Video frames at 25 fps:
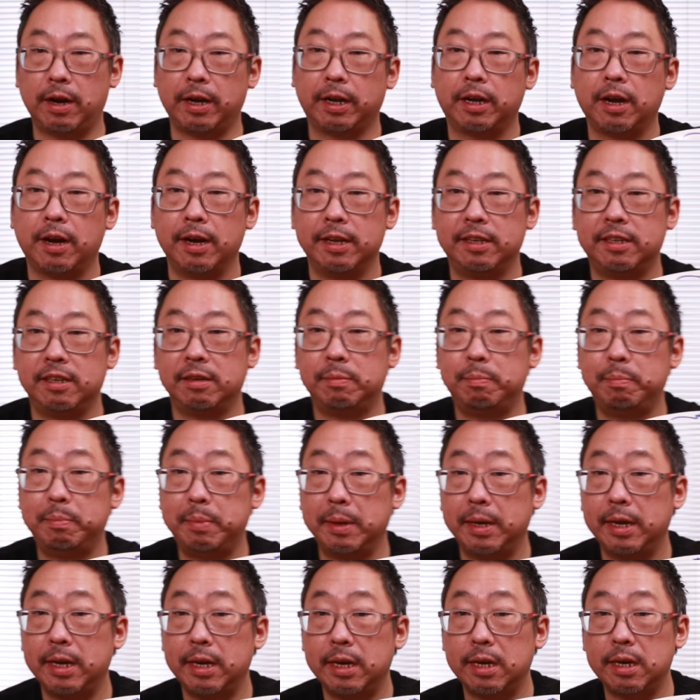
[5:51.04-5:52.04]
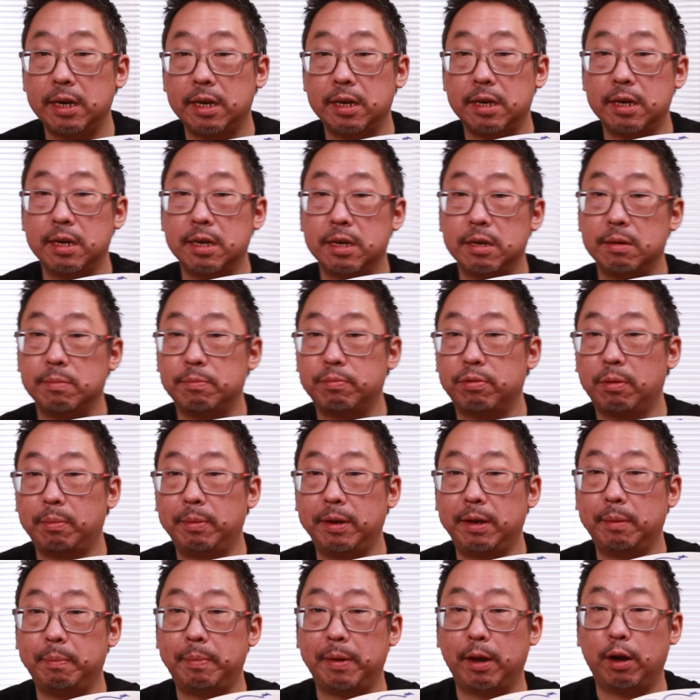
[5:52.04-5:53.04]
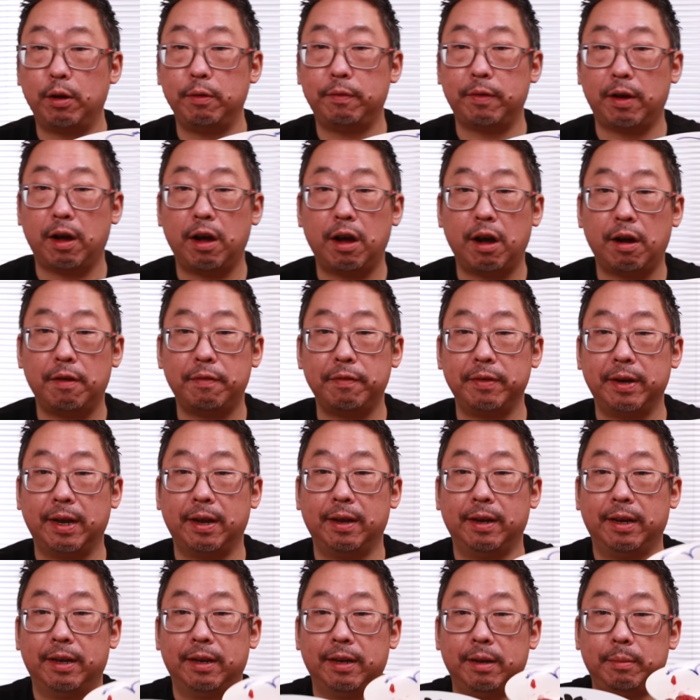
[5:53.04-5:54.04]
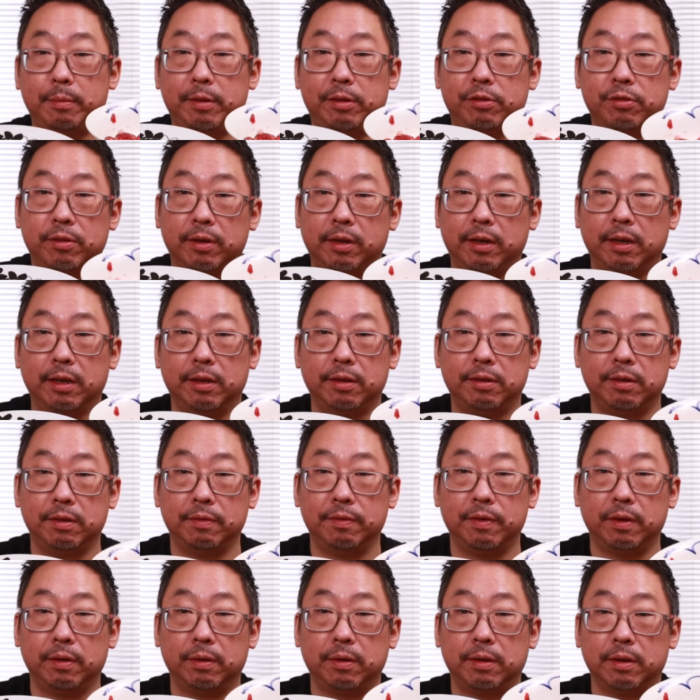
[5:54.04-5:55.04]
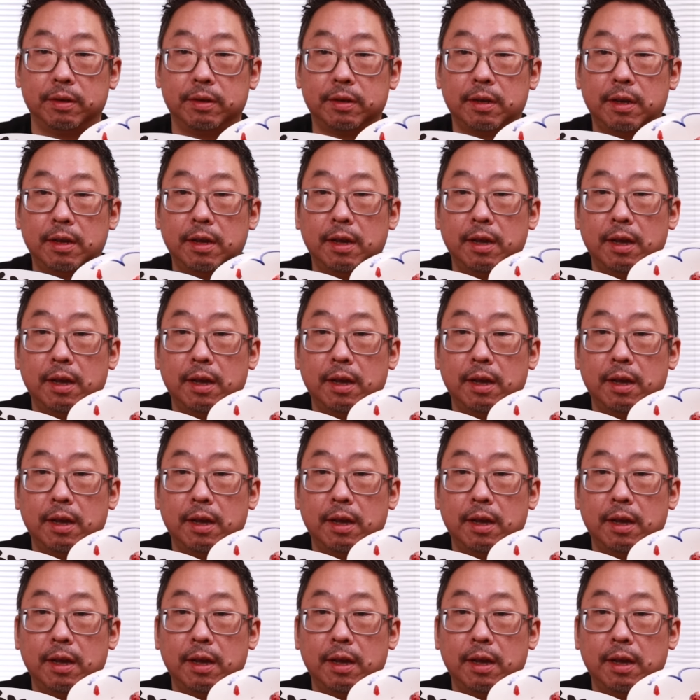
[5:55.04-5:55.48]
Right guys, it's been probably a bit over half an hour now. Let me try to get this in focus.